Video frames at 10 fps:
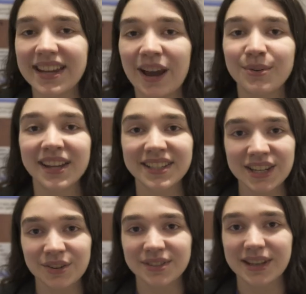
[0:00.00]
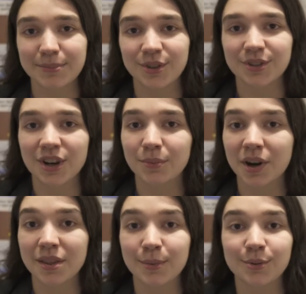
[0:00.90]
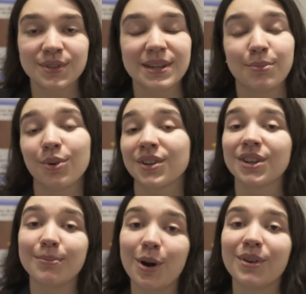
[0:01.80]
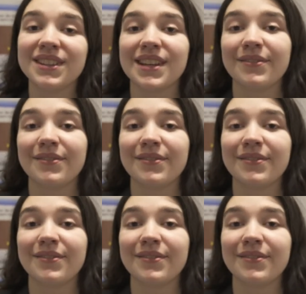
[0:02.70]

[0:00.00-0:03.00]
Now, nicotinic receptors are one of the most important components